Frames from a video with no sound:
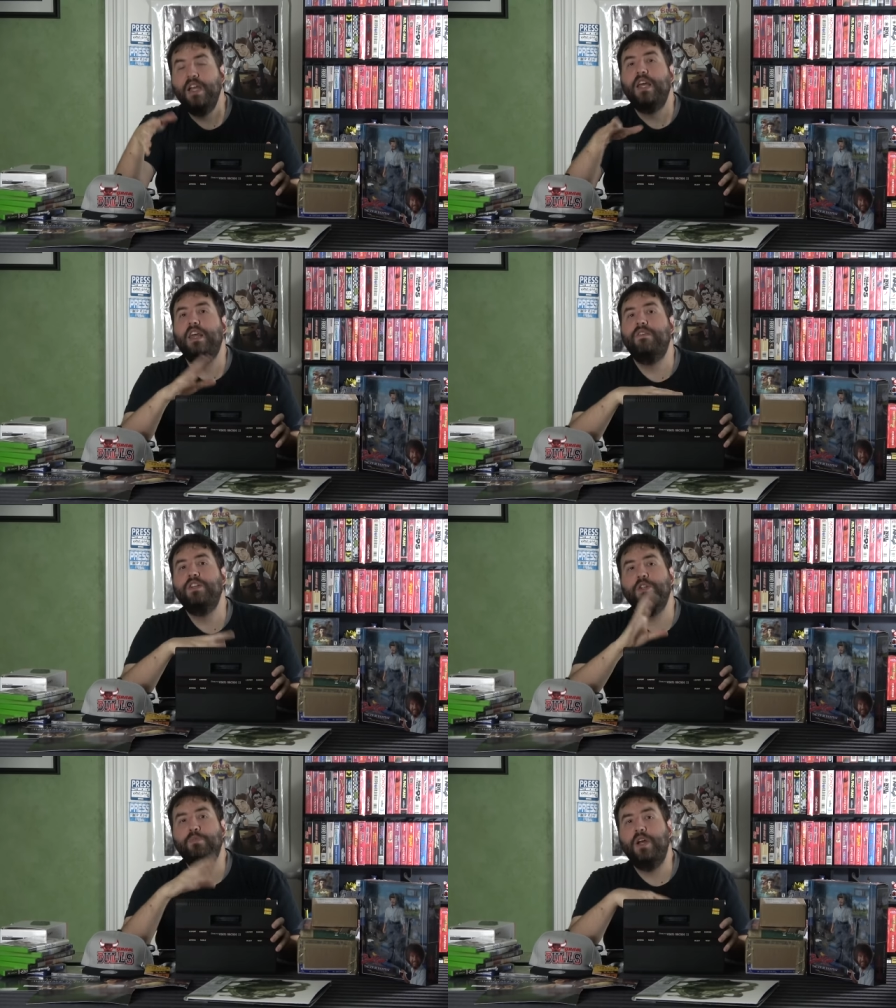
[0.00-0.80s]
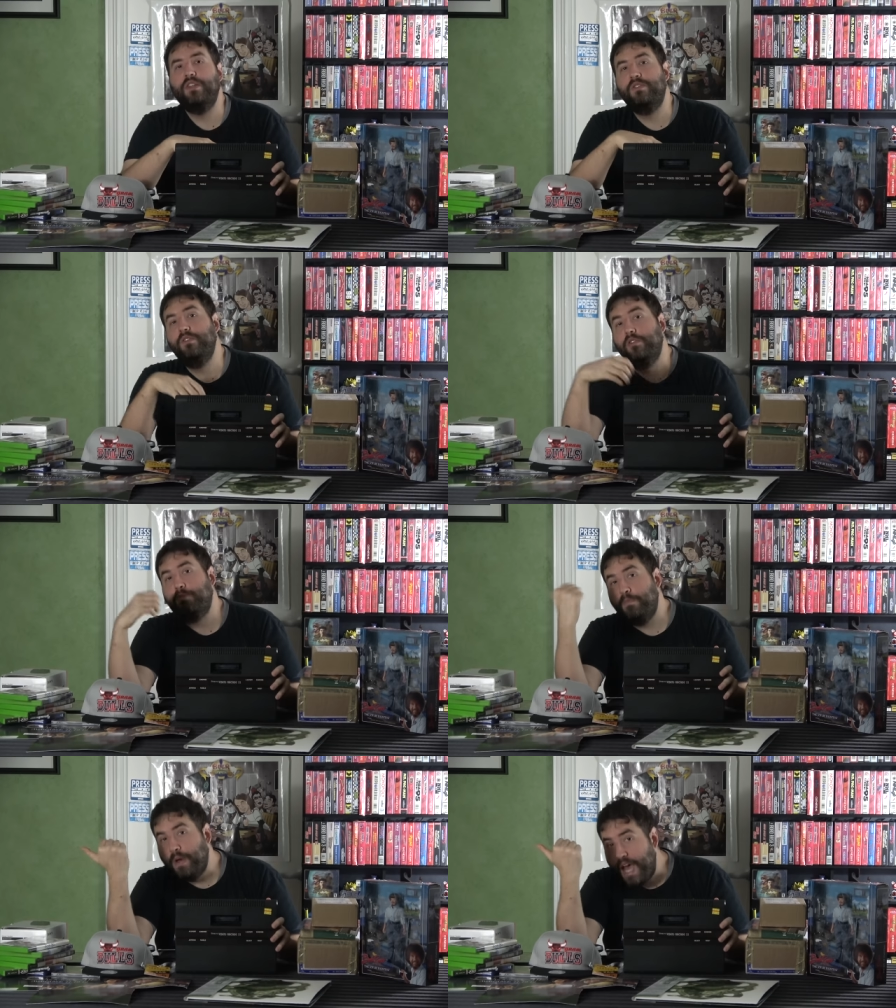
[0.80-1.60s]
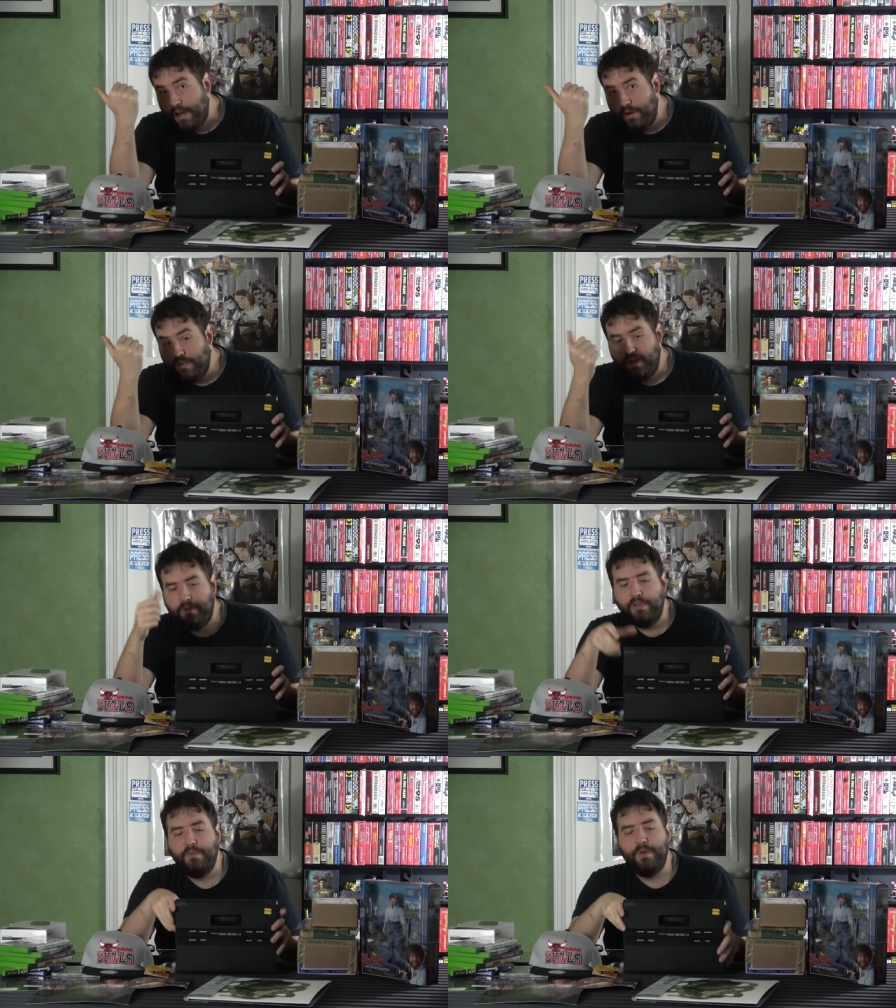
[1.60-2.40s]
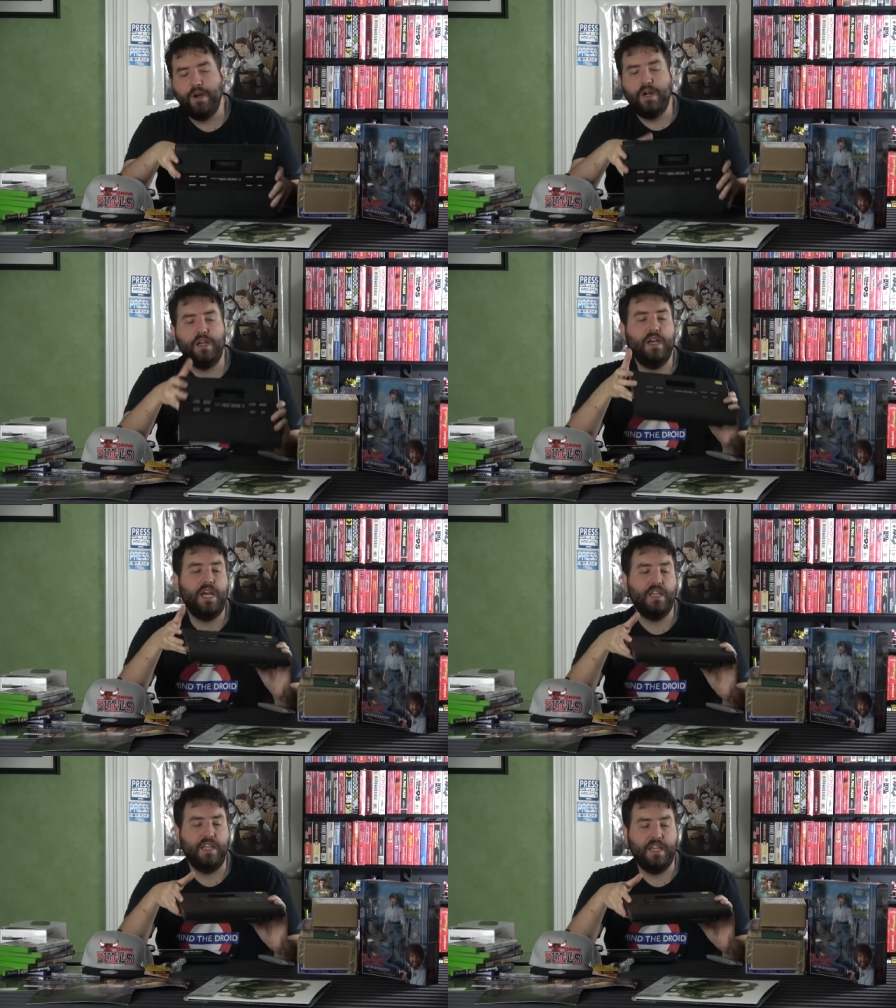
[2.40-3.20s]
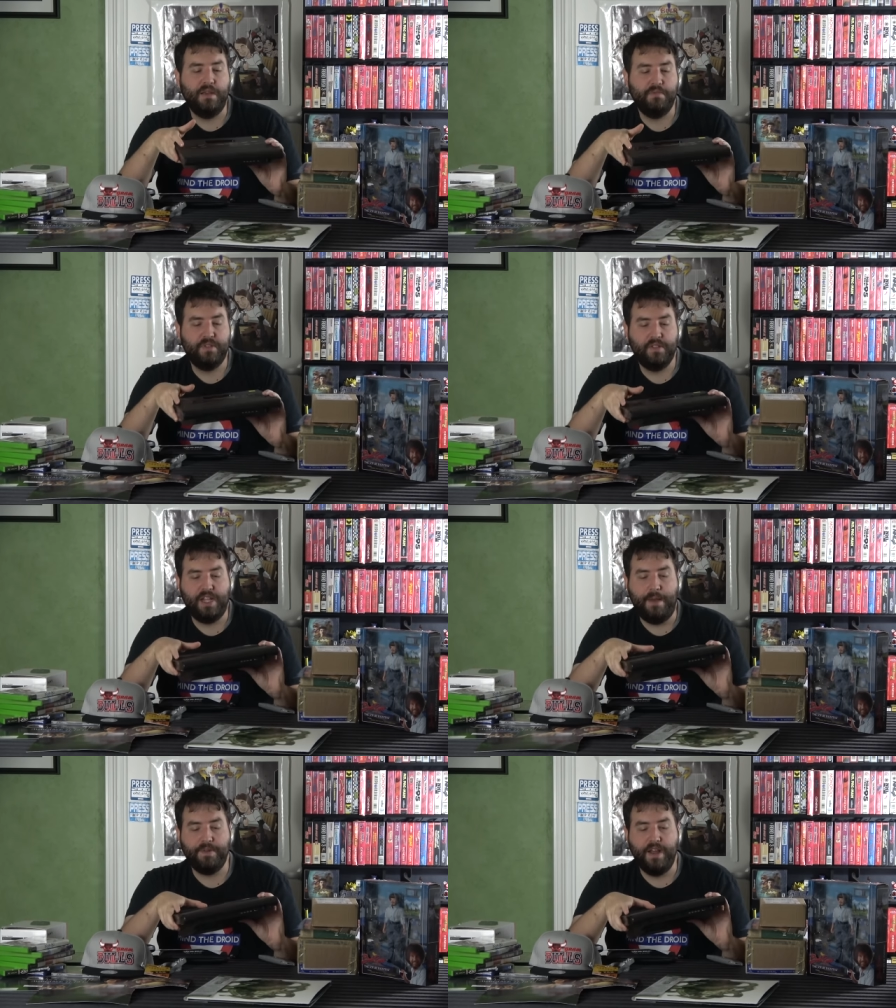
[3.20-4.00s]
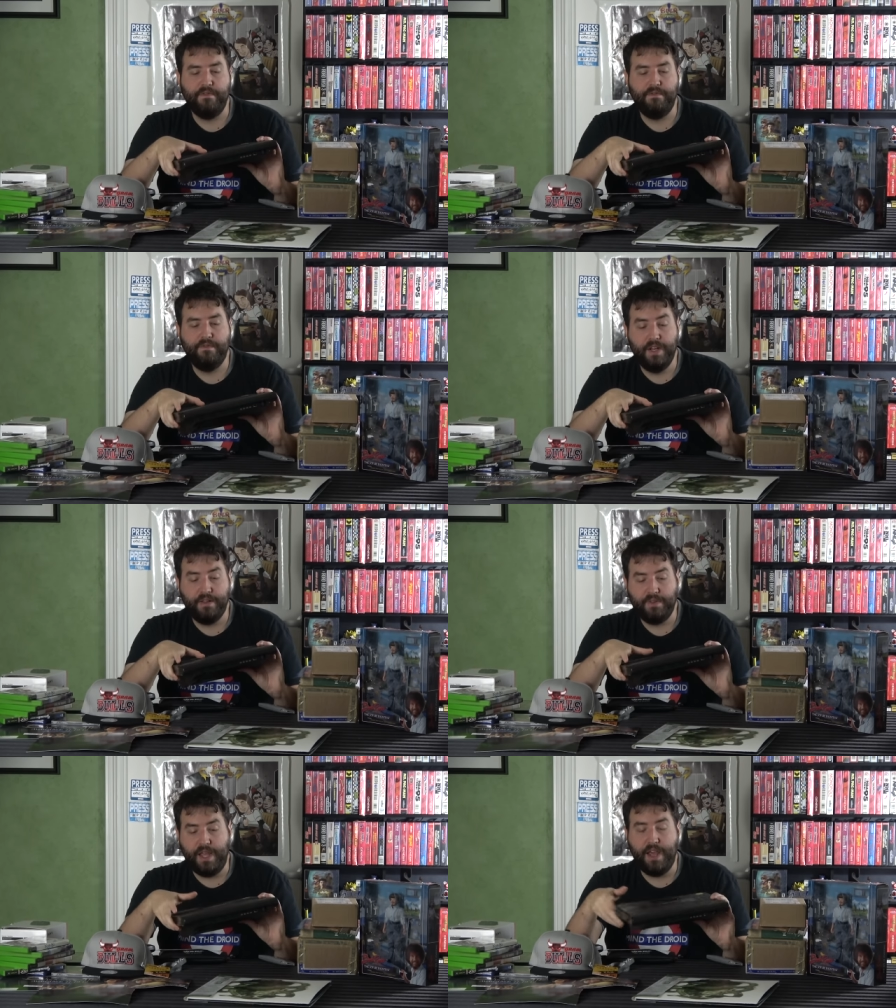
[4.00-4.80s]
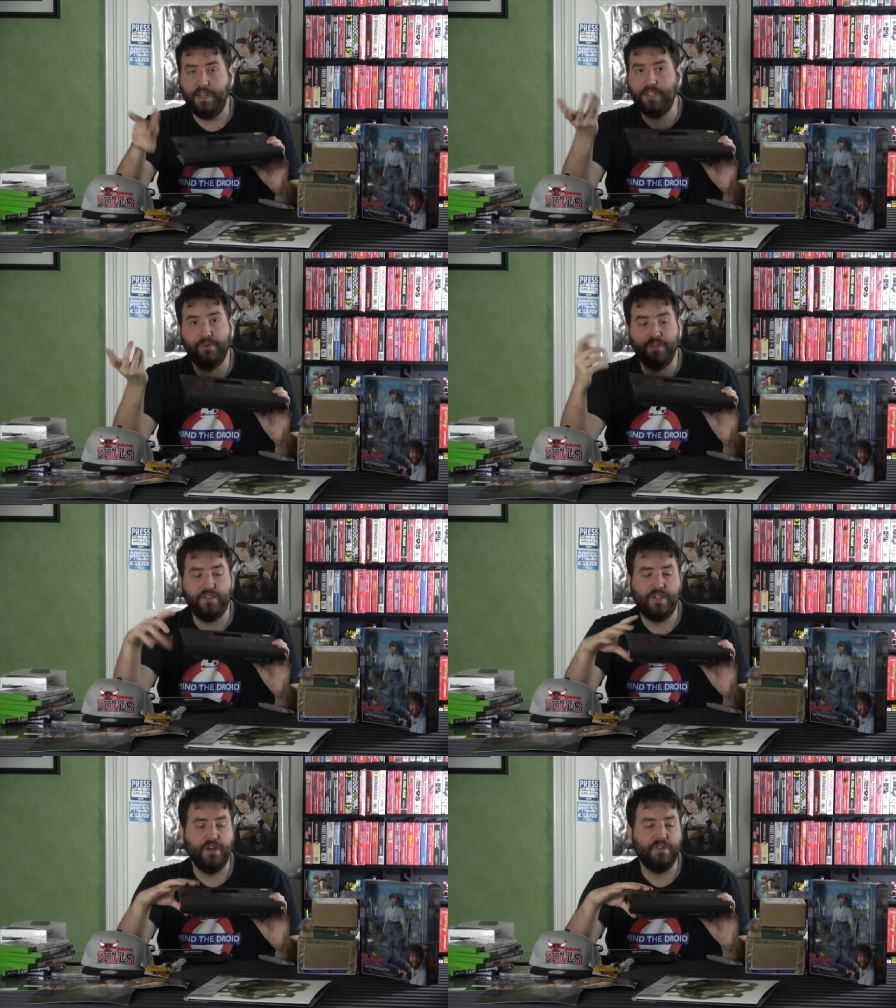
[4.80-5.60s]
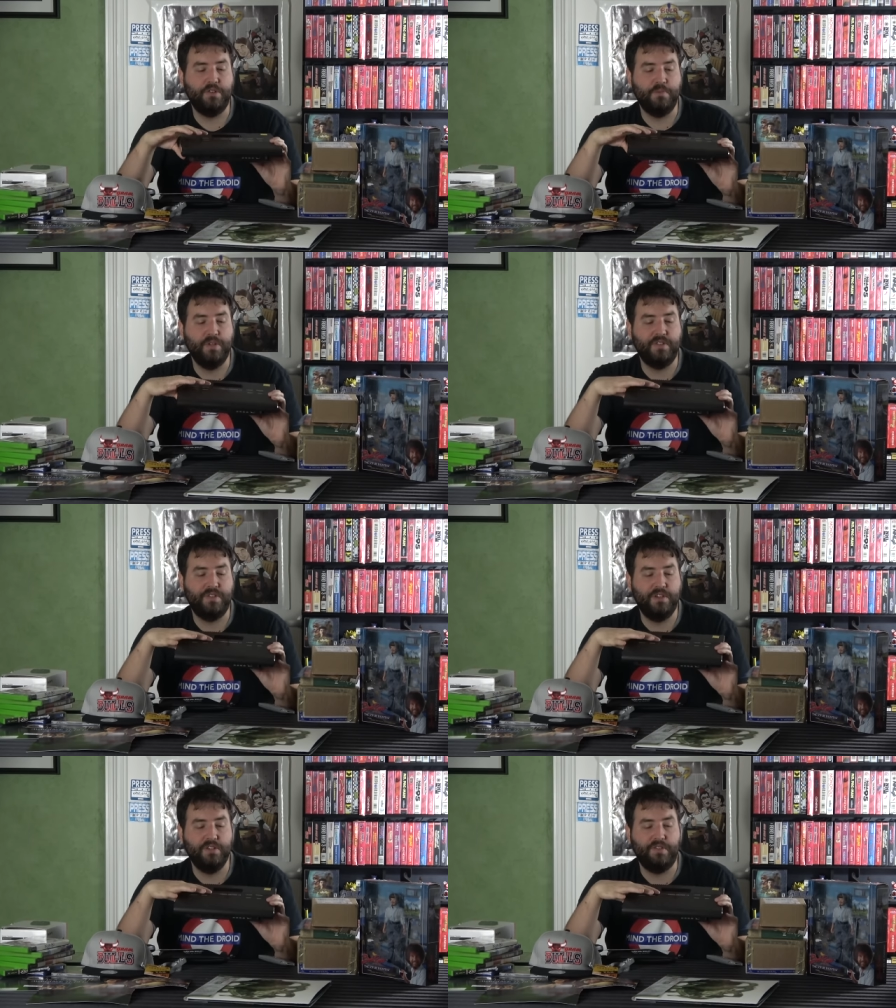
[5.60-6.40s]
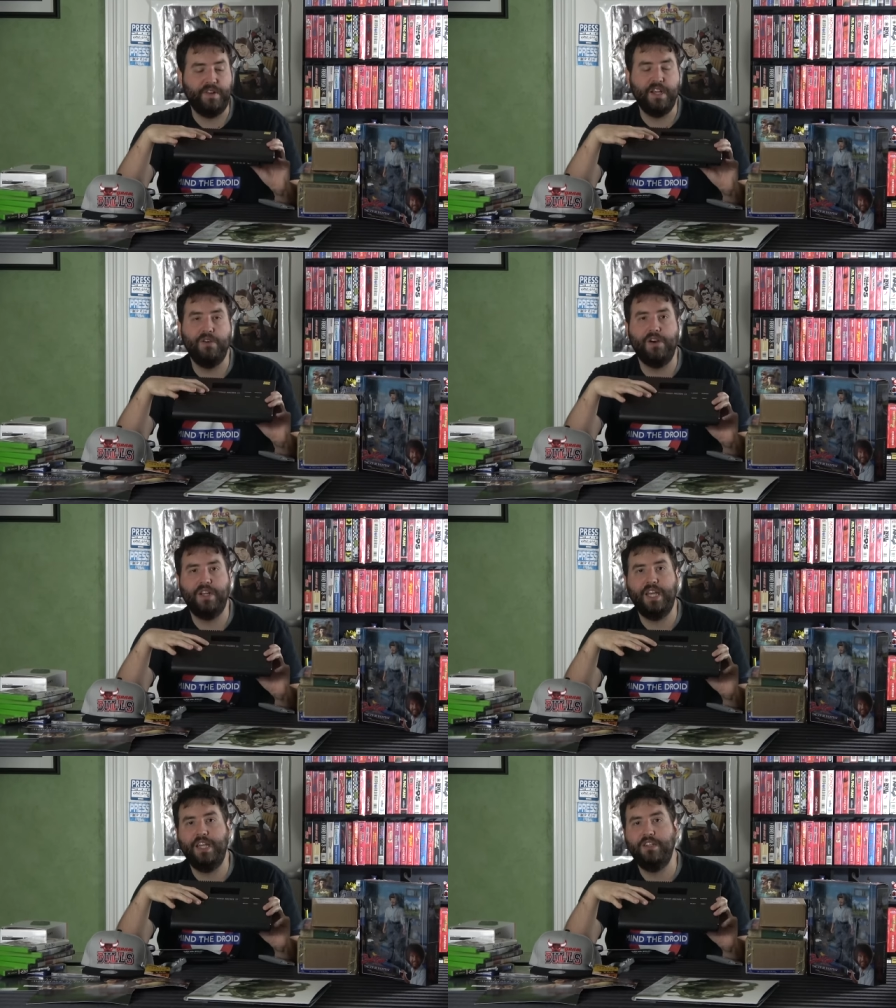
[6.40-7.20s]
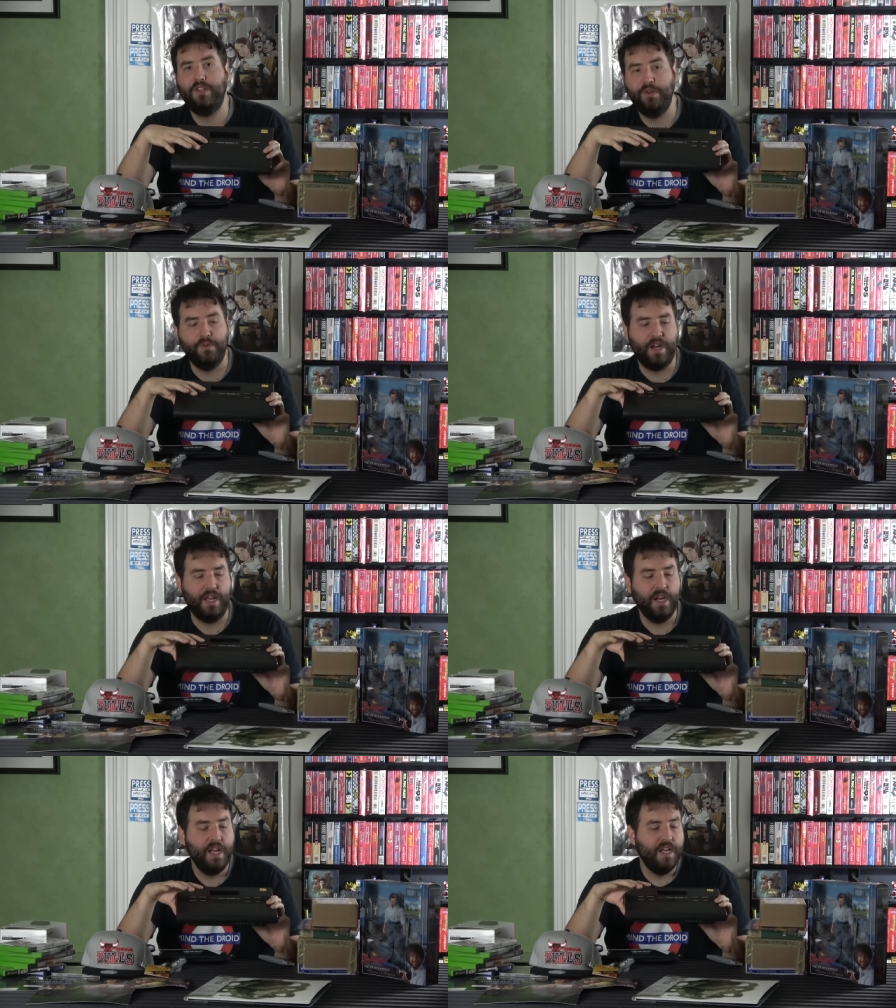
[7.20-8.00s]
And they eventually brought those units back over to North America, and then they slapped on, they had a deal with Sears, who put Sears Video Arcade 2 on it